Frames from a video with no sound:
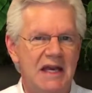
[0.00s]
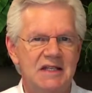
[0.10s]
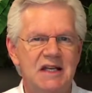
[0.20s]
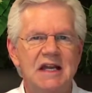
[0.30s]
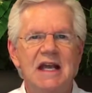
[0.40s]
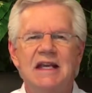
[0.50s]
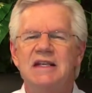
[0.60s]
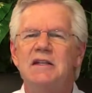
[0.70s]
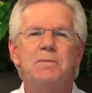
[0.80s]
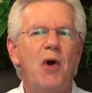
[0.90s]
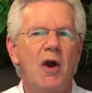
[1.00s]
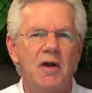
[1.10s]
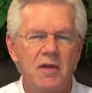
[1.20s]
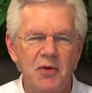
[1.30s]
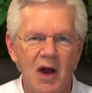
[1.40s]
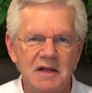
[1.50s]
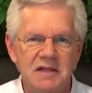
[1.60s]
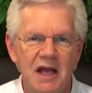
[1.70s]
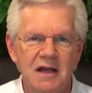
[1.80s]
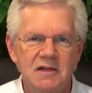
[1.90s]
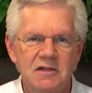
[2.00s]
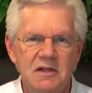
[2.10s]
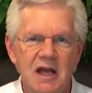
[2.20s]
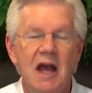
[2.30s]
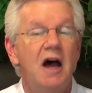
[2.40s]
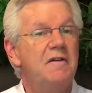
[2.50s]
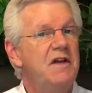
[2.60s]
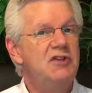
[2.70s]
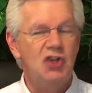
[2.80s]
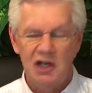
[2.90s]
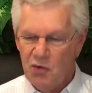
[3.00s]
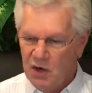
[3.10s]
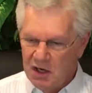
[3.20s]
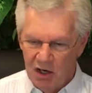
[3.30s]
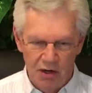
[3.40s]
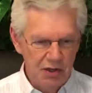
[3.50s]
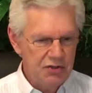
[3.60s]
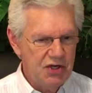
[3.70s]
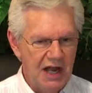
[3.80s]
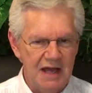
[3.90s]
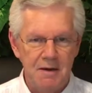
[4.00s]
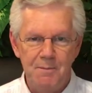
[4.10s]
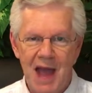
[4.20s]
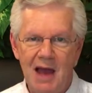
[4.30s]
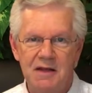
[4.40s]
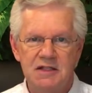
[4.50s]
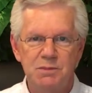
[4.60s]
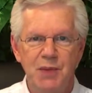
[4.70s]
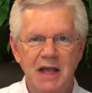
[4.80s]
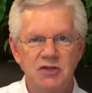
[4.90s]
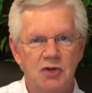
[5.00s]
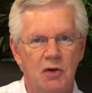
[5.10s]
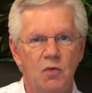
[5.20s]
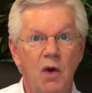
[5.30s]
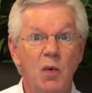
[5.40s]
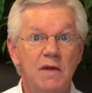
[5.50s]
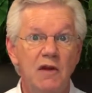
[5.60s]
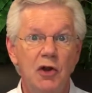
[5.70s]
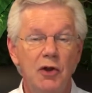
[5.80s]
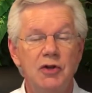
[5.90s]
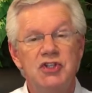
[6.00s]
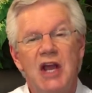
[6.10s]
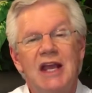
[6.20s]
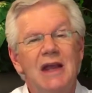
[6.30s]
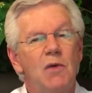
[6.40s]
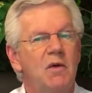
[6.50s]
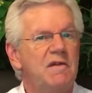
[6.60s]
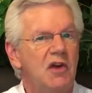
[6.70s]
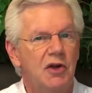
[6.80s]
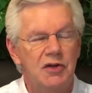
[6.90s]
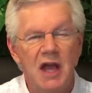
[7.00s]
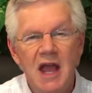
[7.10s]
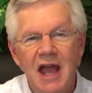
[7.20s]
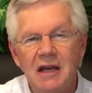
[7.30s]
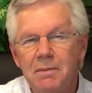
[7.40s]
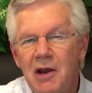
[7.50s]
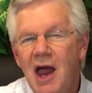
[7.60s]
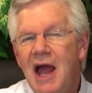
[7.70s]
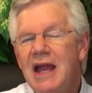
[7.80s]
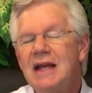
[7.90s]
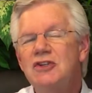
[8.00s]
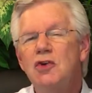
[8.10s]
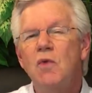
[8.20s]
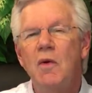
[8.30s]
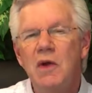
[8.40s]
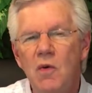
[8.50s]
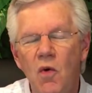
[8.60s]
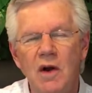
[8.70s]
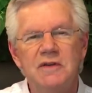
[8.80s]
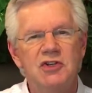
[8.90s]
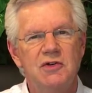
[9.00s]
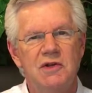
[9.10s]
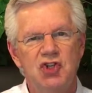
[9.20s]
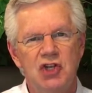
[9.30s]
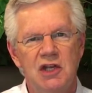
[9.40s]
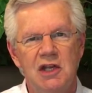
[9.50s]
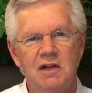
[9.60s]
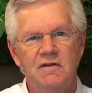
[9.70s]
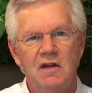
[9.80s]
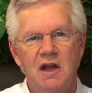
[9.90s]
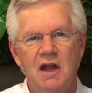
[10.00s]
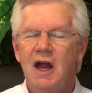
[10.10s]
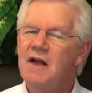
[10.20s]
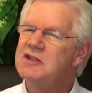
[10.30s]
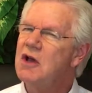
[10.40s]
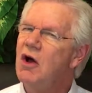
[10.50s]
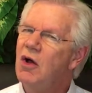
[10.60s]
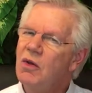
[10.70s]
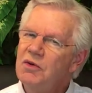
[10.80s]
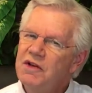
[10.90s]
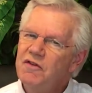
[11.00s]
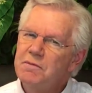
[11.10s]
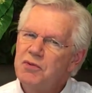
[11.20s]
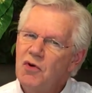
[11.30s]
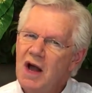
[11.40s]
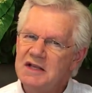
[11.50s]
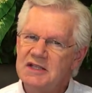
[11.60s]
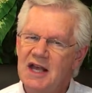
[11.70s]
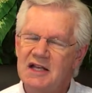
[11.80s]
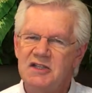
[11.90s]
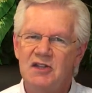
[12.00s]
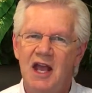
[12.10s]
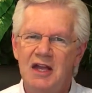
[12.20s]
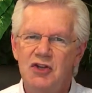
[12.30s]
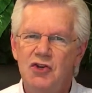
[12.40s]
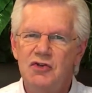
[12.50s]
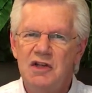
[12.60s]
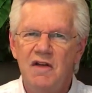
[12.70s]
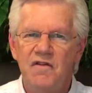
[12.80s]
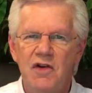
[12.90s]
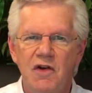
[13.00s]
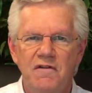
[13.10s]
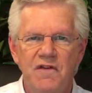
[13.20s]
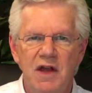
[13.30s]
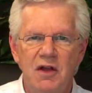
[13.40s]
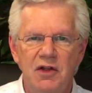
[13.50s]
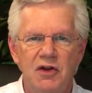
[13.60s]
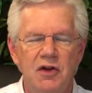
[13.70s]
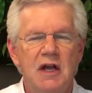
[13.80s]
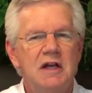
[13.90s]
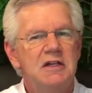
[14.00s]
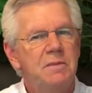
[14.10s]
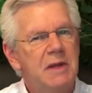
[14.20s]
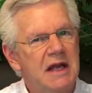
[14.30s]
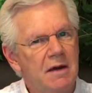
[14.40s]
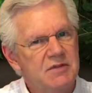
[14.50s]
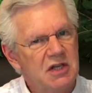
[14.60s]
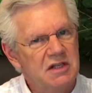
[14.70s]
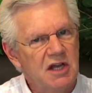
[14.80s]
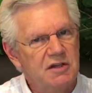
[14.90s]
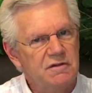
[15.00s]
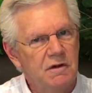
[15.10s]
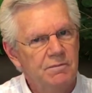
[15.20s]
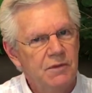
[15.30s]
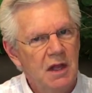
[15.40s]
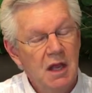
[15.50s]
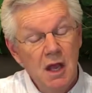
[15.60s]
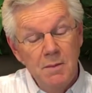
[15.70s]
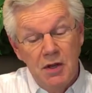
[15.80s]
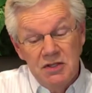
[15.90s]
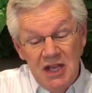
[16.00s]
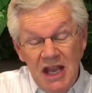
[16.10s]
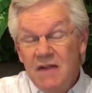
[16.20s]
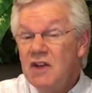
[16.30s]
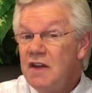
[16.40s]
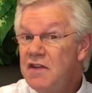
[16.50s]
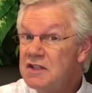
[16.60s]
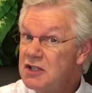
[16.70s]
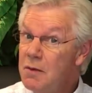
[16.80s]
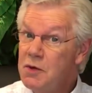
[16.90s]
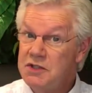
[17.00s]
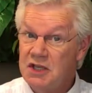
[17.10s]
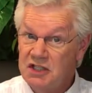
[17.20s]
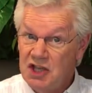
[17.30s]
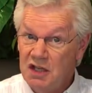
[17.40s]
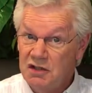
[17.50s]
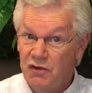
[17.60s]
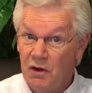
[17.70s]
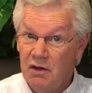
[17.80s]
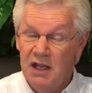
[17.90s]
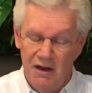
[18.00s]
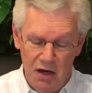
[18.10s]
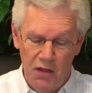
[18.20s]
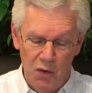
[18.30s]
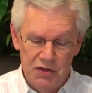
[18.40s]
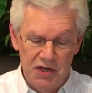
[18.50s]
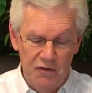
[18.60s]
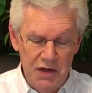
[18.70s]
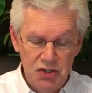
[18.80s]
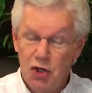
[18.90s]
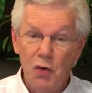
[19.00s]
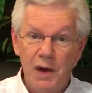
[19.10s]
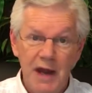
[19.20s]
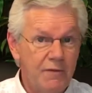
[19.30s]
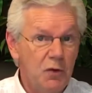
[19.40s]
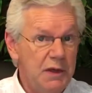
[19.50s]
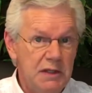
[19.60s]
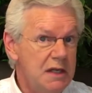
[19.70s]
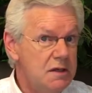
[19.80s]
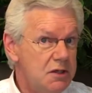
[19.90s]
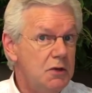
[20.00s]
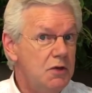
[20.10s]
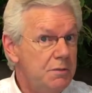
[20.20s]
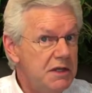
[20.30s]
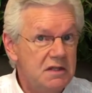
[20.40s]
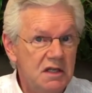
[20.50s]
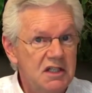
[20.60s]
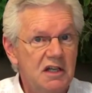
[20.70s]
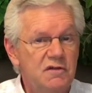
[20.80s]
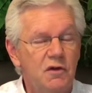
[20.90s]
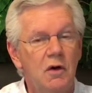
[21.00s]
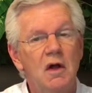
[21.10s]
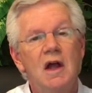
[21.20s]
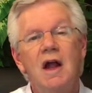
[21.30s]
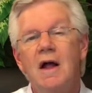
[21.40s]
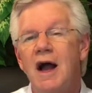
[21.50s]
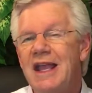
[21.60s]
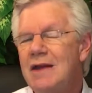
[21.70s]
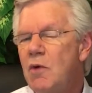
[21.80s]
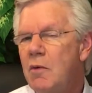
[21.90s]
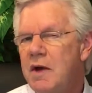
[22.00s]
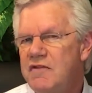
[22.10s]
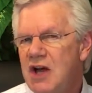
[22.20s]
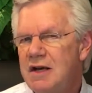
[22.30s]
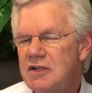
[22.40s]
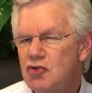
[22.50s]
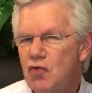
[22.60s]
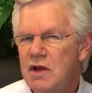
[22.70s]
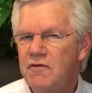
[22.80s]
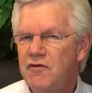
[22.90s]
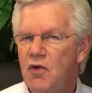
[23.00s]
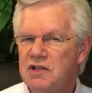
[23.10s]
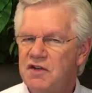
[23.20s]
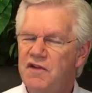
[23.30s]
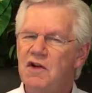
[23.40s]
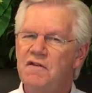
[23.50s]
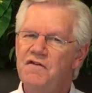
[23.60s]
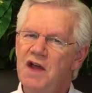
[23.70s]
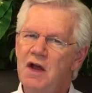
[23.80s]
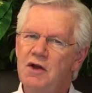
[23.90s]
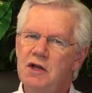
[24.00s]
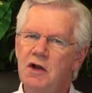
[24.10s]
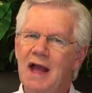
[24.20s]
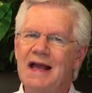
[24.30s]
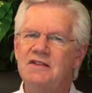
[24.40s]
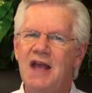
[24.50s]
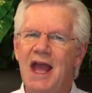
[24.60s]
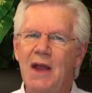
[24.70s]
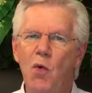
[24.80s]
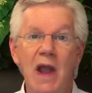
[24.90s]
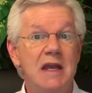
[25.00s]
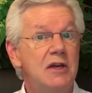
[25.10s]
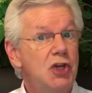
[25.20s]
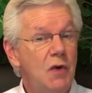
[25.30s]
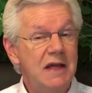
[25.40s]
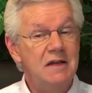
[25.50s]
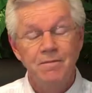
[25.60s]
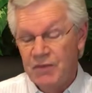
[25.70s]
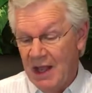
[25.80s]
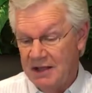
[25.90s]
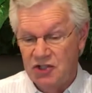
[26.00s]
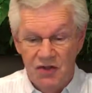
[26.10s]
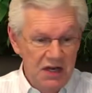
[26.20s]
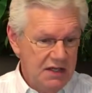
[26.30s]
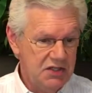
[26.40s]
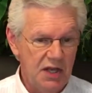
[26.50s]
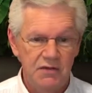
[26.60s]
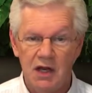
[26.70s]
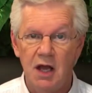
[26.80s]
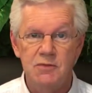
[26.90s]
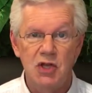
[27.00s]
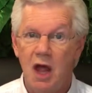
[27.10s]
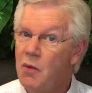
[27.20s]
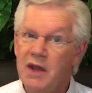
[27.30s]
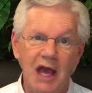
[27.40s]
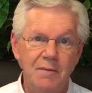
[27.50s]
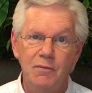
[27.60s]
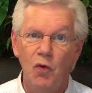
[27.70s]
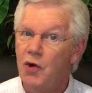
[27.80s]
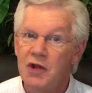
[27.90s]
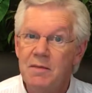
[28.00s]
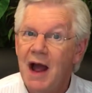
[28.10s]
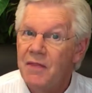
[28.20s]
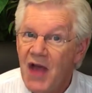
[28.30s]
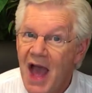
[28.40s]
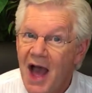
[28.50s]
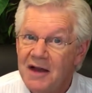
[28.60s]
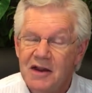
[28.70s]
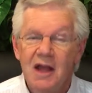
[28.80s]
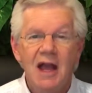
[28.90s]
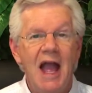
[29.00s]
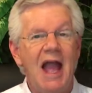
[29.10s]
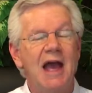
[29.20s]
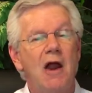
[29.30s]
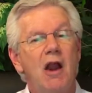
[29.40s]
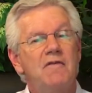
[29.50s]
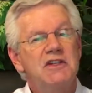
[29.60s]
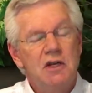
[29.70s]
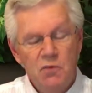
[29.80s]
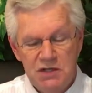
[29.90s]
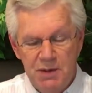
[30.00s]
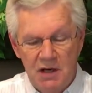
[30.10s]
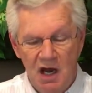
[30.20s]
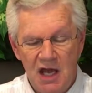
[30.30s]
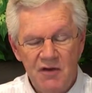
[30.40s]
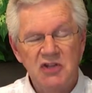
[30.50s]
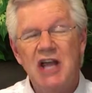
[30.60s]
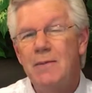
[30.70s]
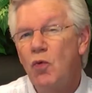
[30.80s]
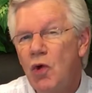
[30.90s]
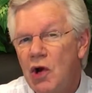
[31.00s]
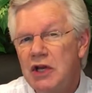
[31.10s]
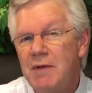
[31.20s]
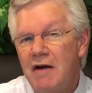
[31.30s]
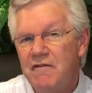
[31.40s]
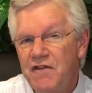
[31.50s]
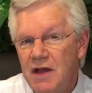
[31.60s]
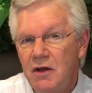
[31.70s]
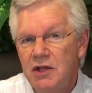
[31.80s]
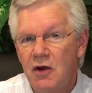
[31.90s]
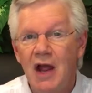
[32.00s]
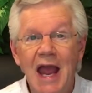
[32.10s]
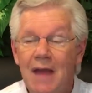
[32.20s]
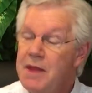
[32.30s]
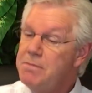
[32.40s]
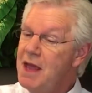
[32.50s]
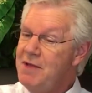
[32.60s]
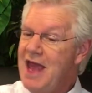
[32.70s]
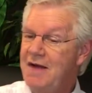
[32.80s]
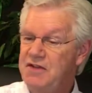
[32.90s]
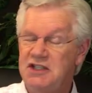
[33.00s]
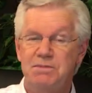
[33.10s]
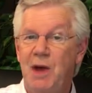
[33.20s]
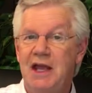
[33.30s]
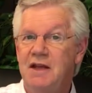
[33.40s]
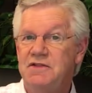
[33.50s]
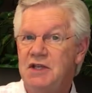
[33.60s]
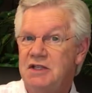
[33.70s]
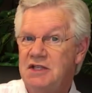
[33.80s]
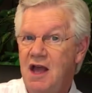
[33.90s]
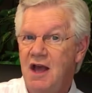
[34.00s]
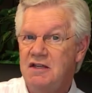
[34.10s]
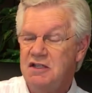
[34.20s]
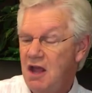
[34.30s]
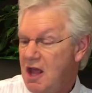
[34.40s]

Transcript: It isn't, it isn't part of the process. Eventually, we learn to kind of balance based on what we've learned, taking what we've learned and applying it to what we want to achieve. That's a whole different process than using fear of failure to become successful. Because even if it's somewhat successful, in other words, if we do whatever we need to do to be successful, Again, what we've done is reinforced fear of failure as a way to do it. And so the next thing that comes along, we got to worry about that. And all of a sudden, we spend a lot of our time worried about failure and then maybe have this spike of success.